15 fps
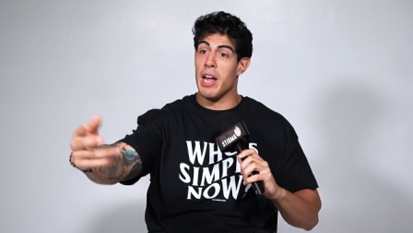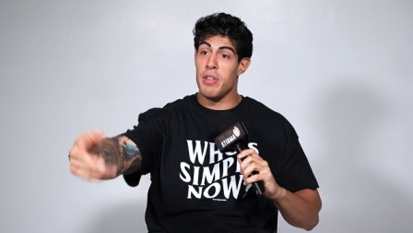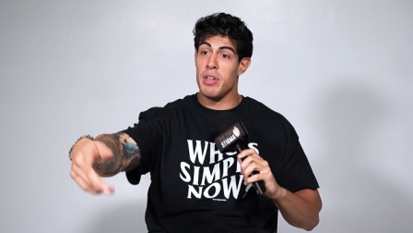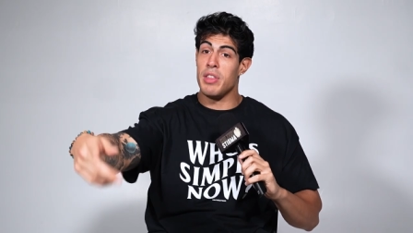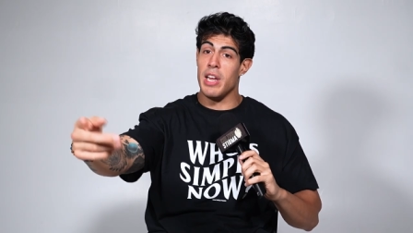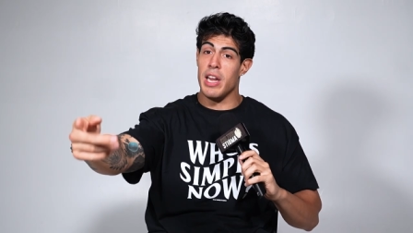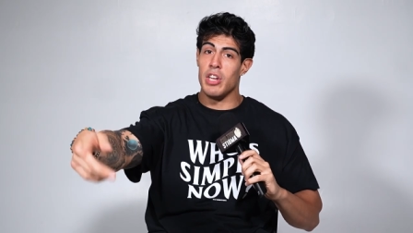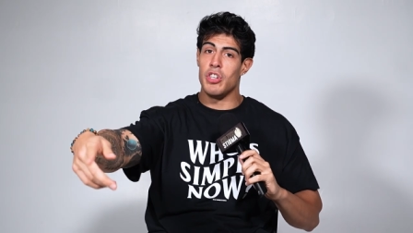I
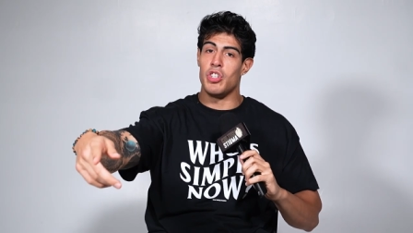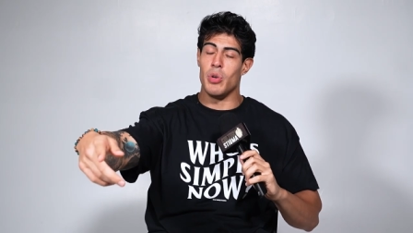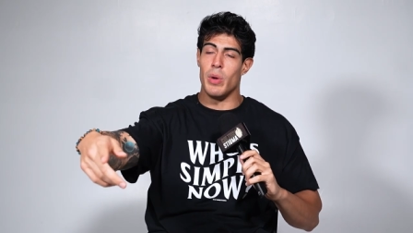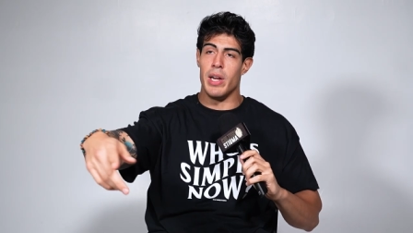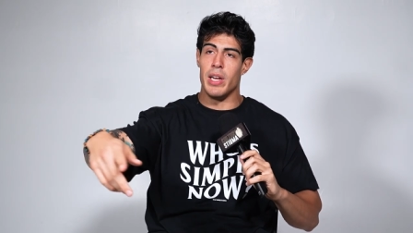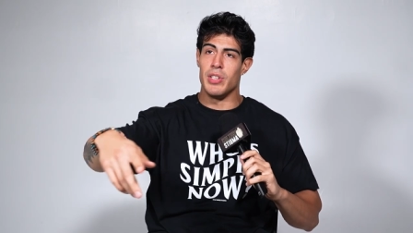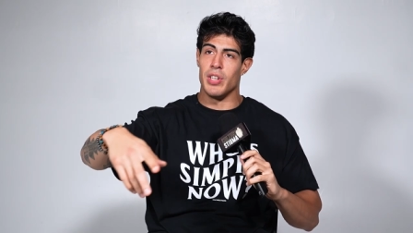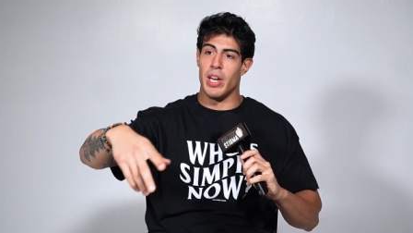think the issue
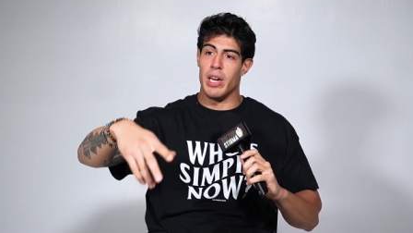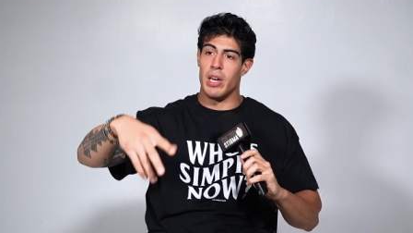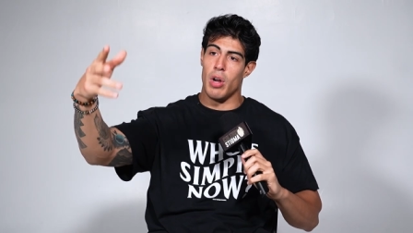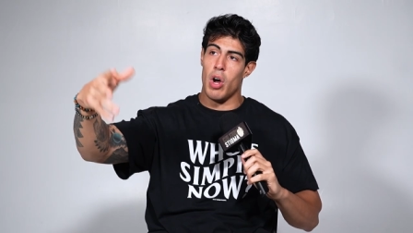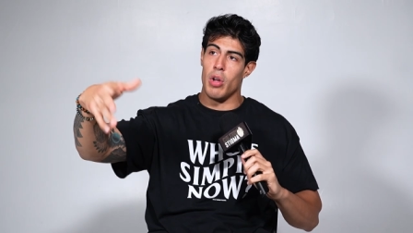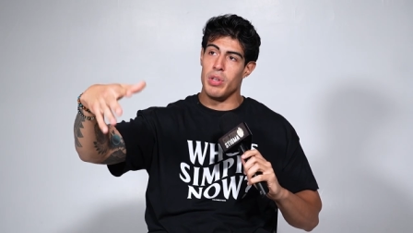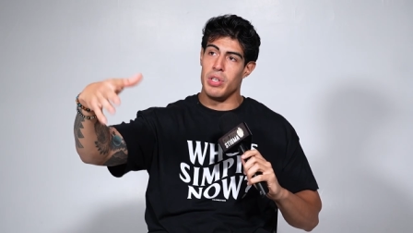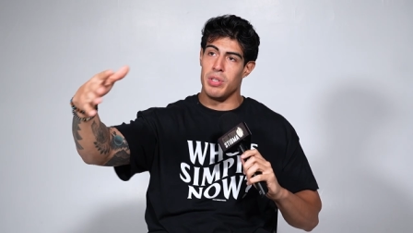is, like,
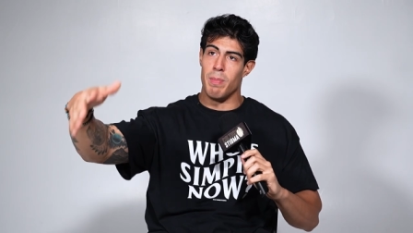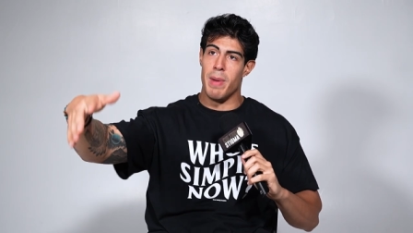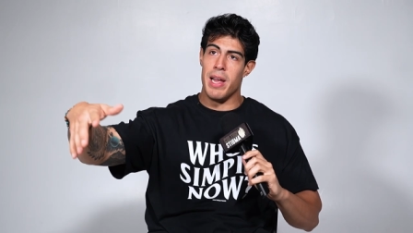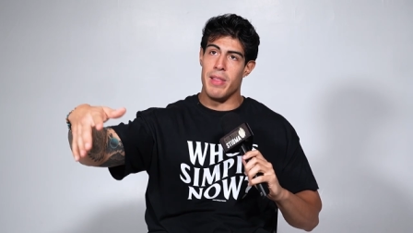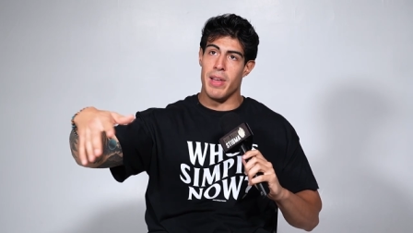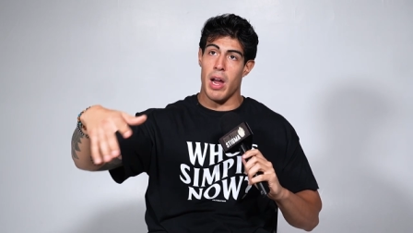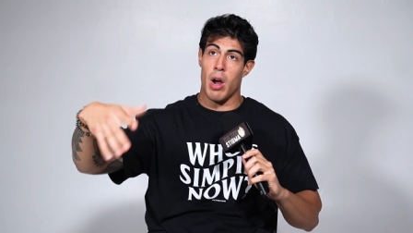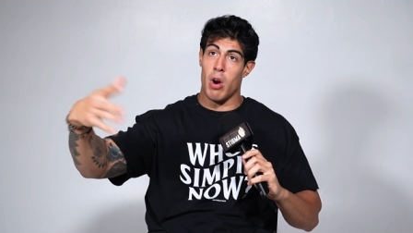all these
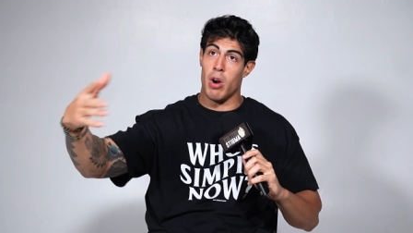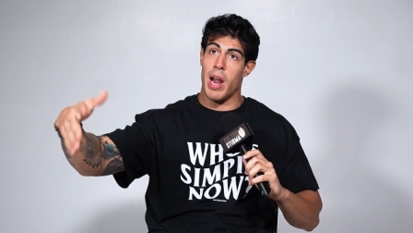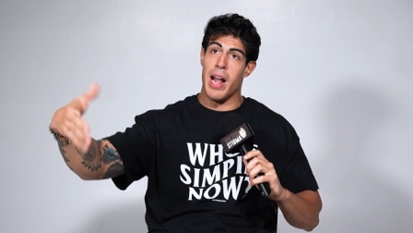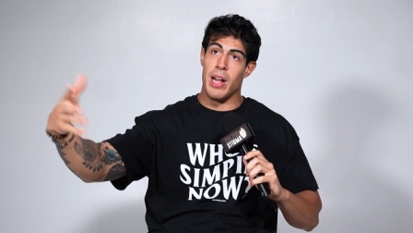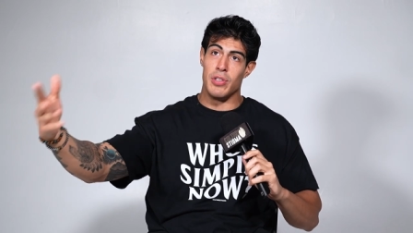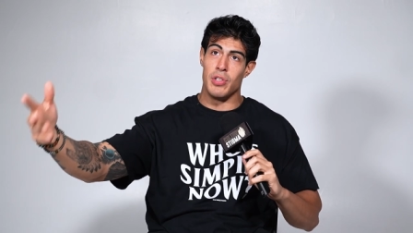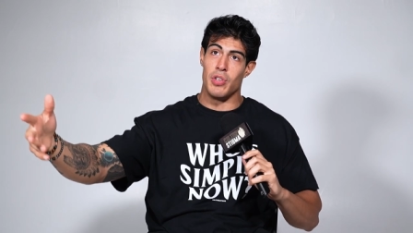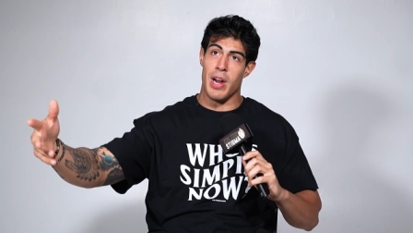men that aren't
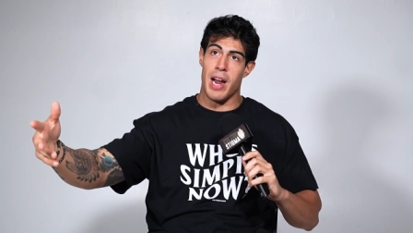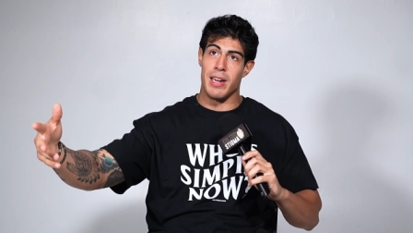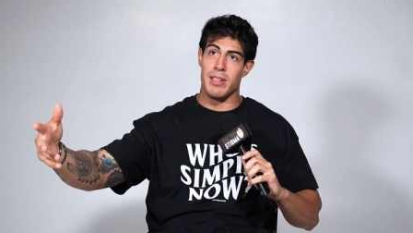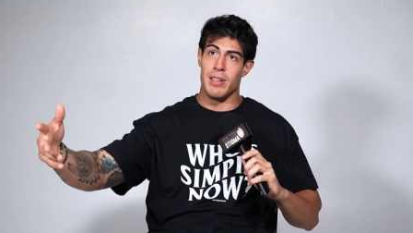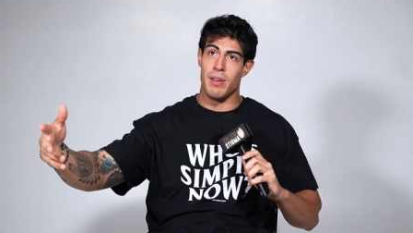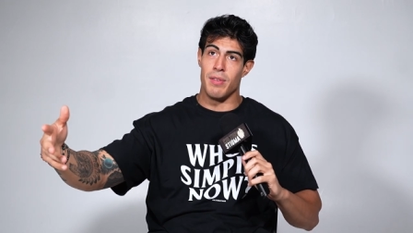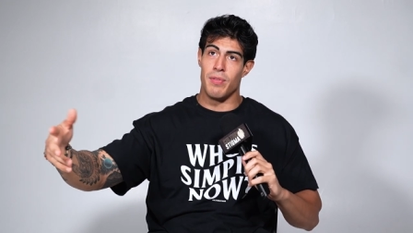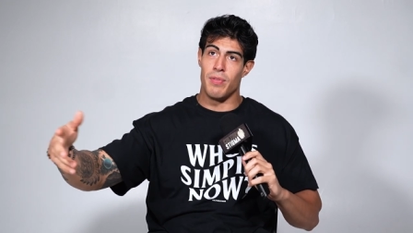as
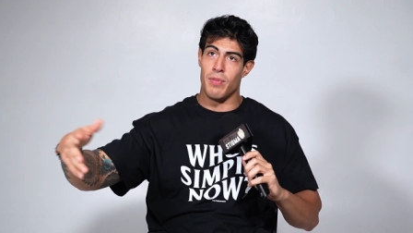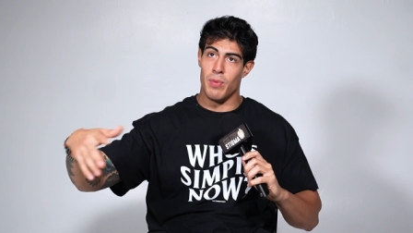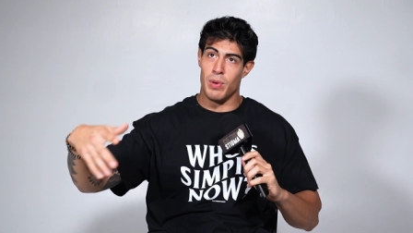attractive,